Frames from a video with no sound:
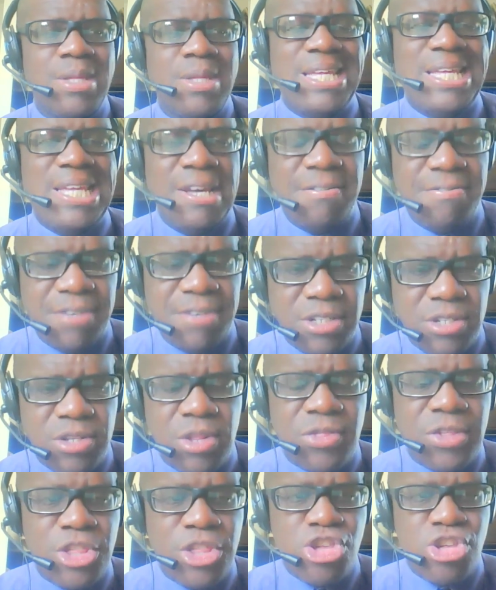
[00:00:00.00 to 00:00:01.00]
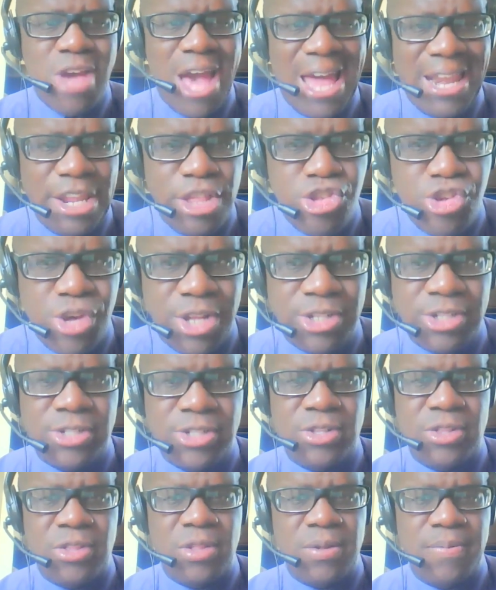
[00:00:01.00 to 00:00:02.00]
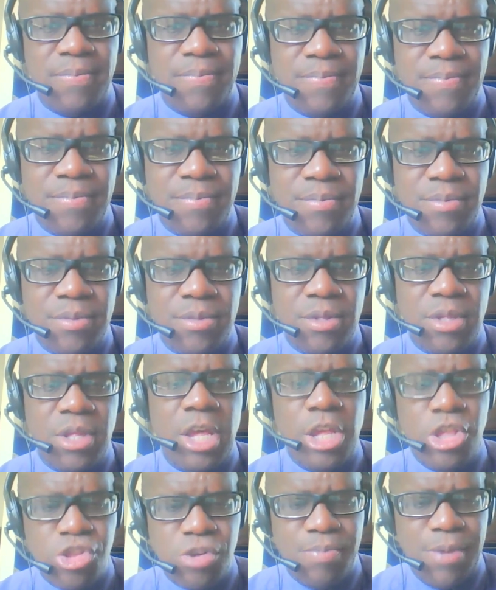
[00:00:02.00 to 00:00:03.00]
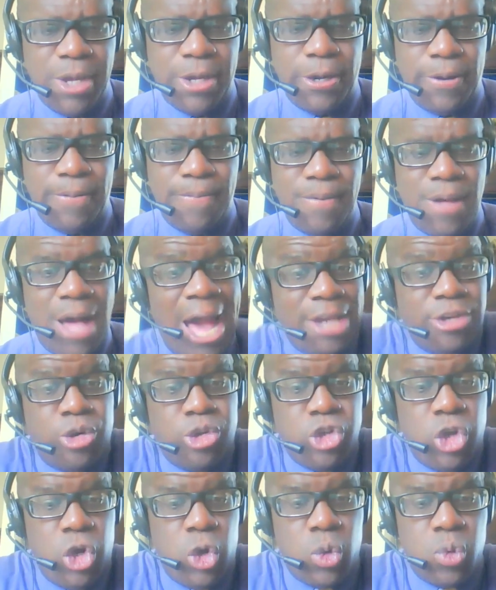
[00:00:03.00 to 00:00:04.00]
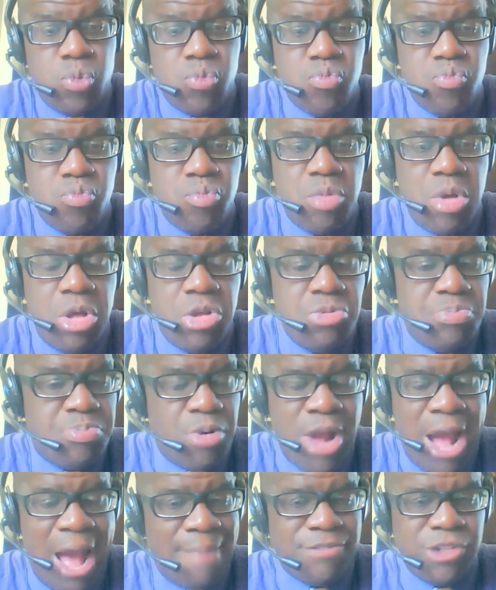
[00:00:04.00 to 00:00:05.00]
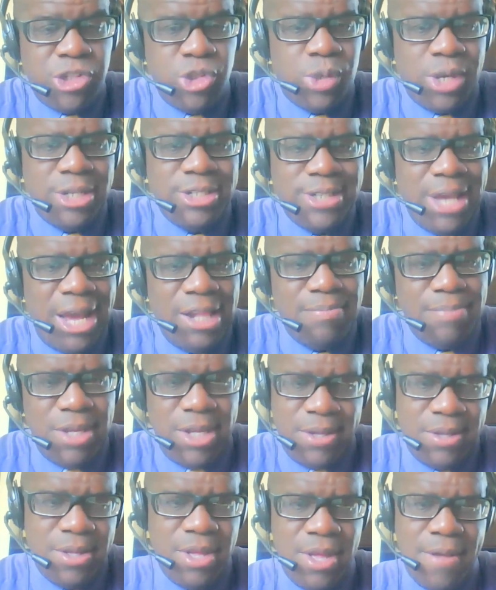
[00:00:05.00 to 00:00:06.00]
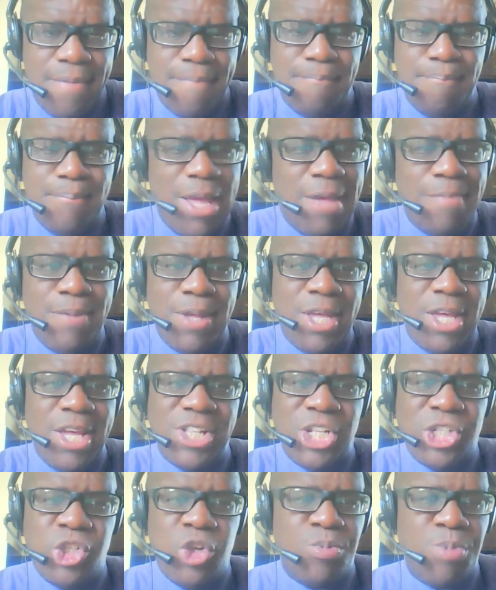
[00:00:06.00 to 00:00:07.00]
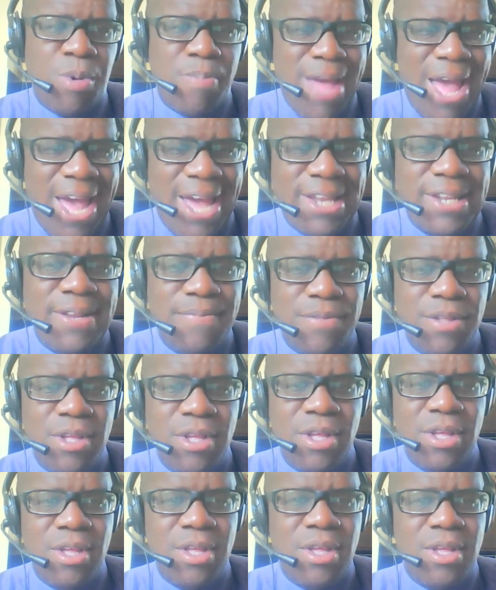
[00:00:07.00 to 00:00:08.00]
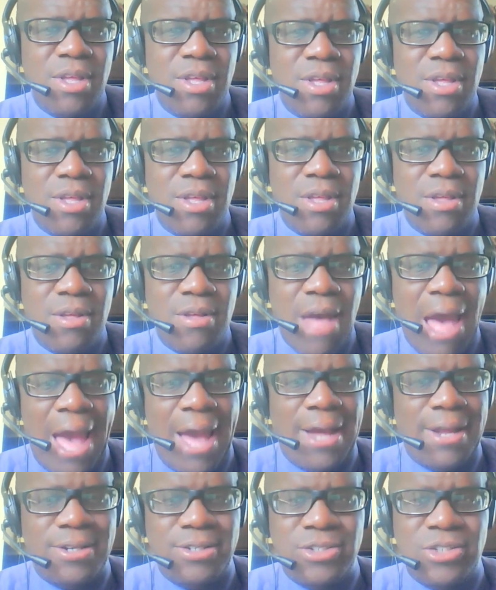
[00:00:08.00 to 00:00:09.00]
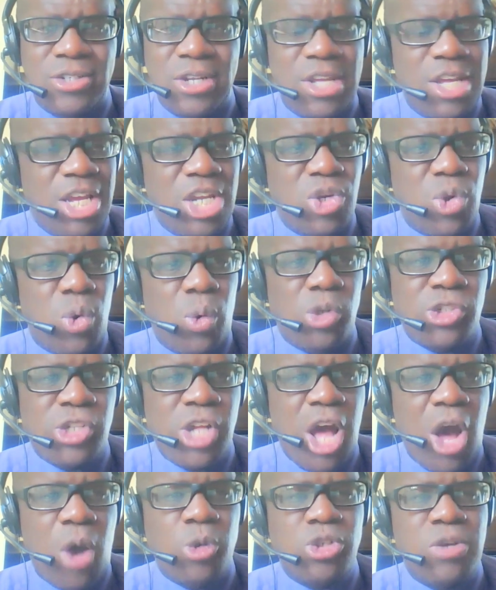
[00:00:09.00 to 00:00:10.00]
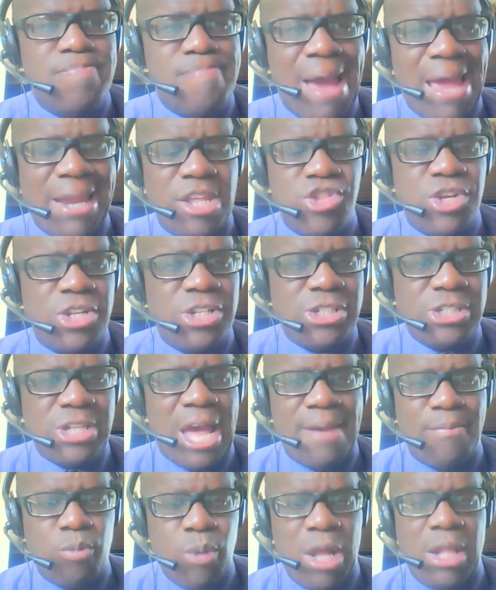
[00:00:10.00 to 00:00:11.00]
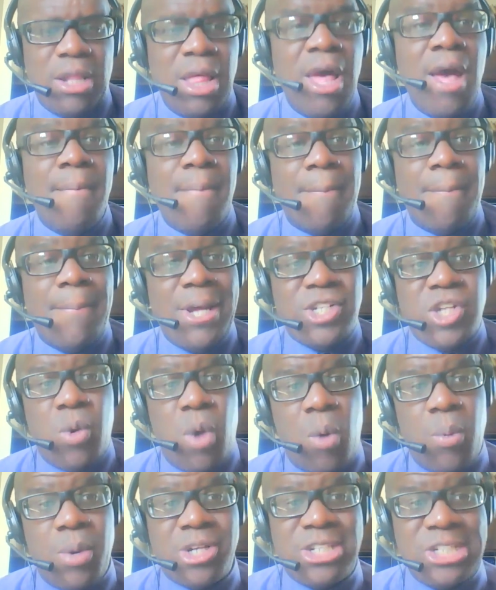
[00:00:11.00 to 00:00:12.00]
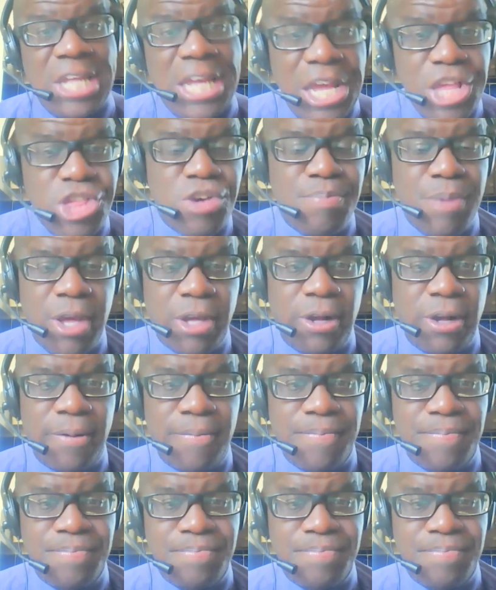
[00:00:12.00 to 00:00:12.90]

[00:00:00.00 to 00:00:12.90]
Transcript: given the challenges in Jamaica? I don't know. Perhaps you can tell me. Maybe he's a superman and he knows how to manage his time well. But based on what we're seeing in Jamaica,